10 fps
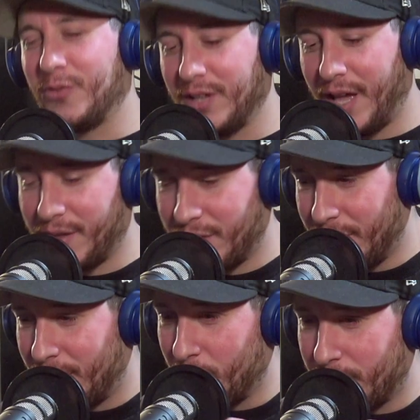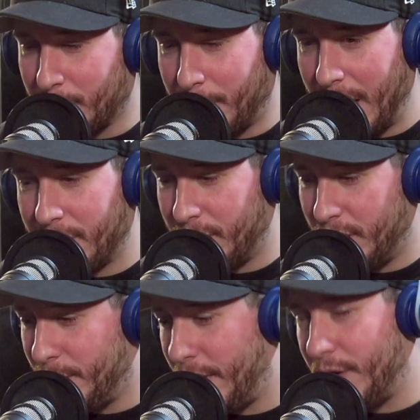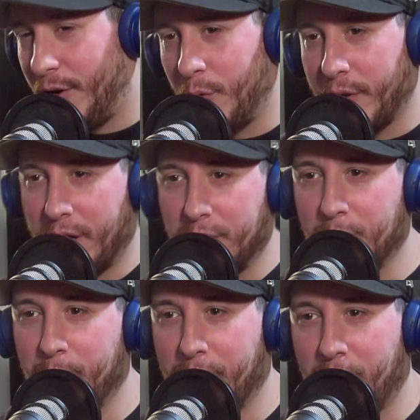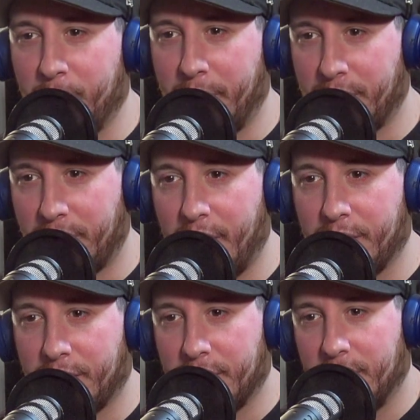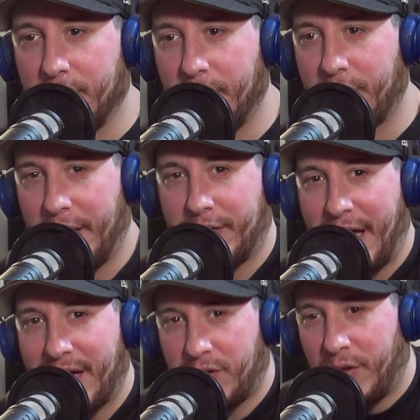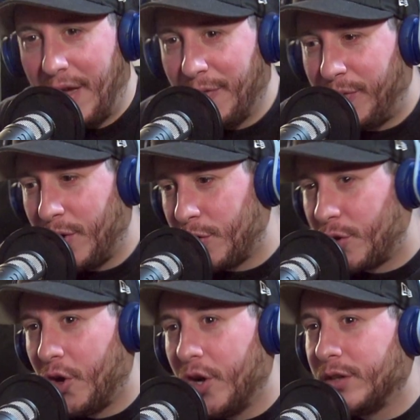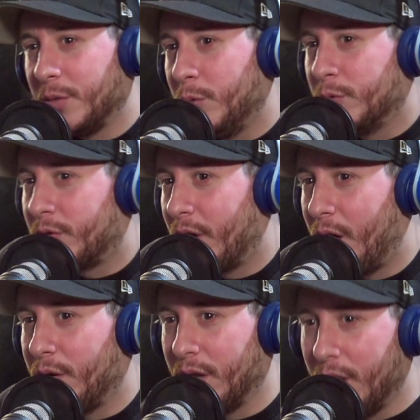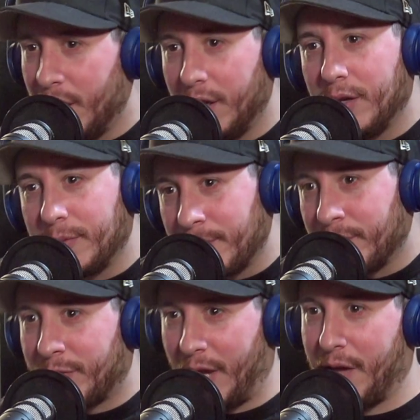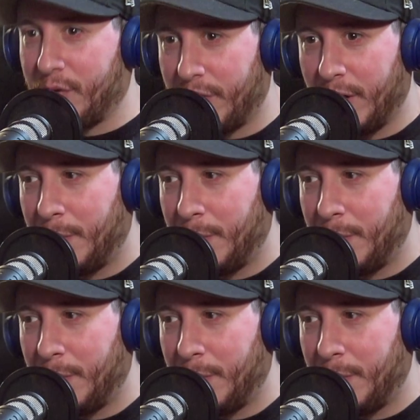relax. They increased capacity, man. We're getting a little busier, man. It's nice. It's actually, it feels good to move around, actually see